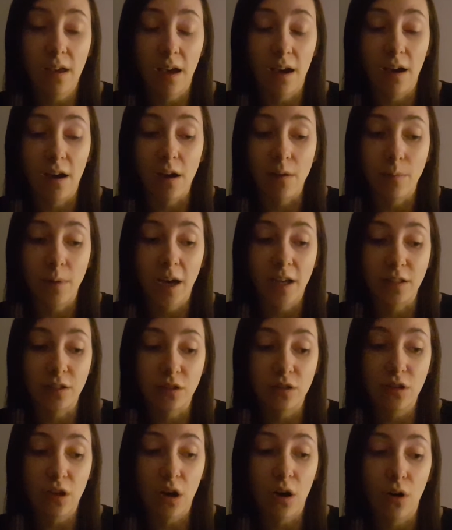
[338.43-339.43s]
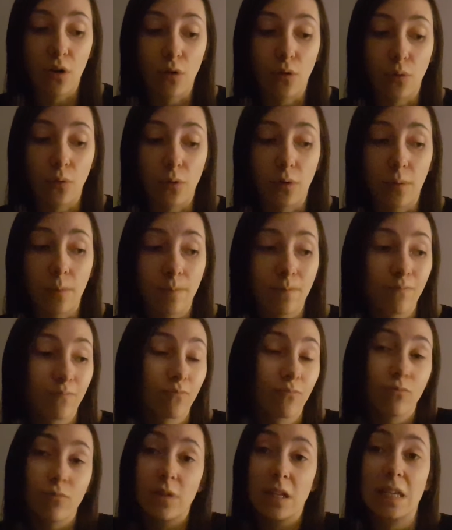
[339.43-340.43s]
Um, and so,
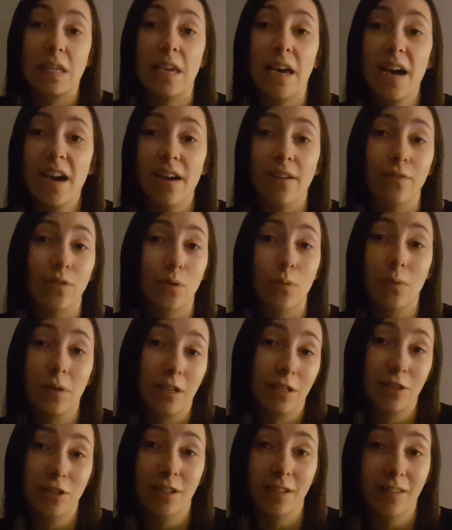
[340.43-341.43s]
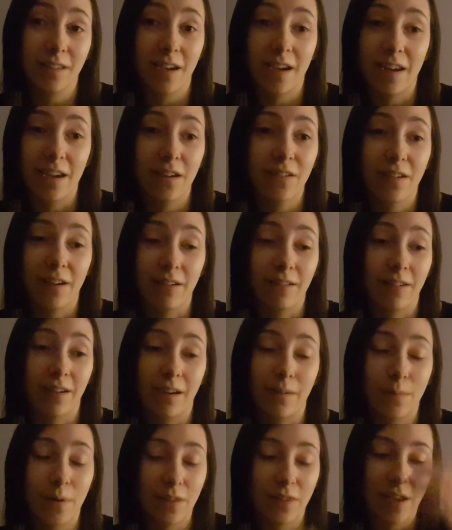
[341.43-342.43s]
yeah, if you want to check that out, I'd
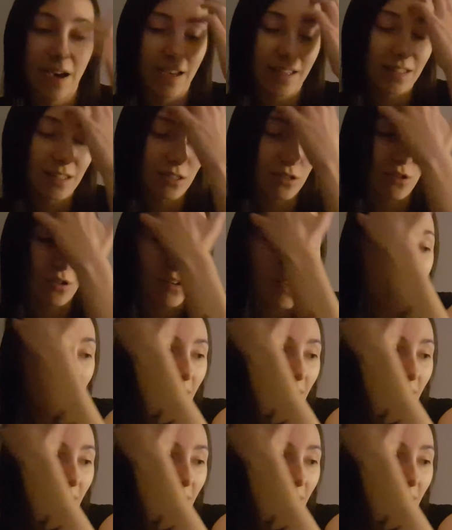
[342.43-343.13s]
recommend that too.